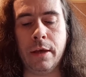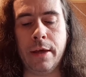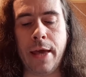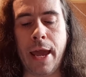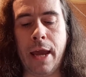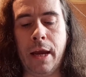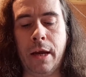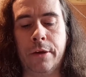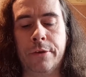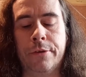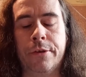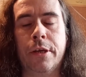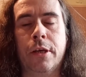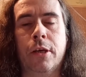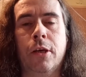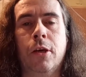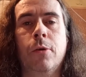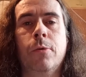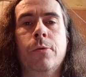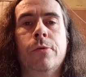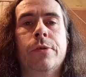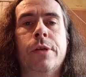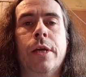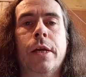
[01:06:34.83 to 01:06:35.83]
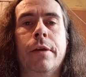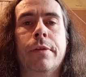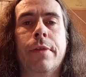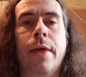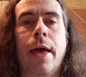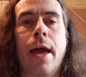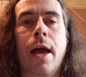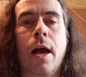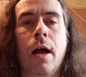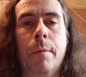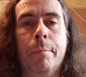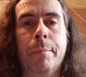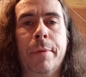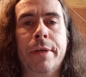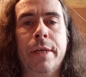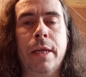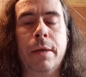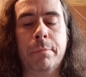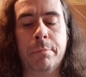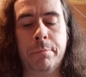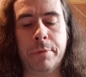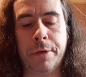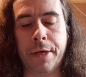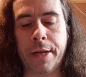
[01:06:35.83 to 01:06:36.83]
executing their
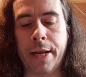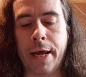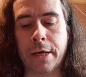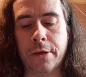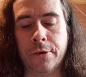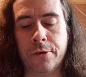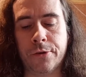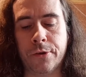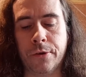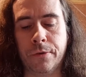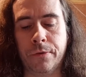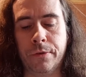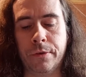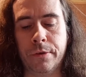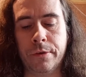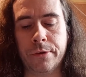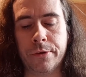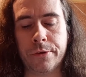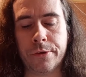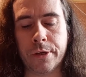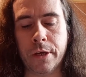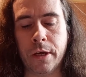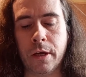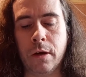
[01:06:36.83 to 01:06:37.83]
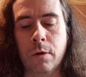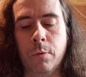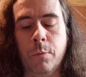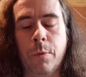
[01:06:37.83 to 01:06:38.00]
manipulations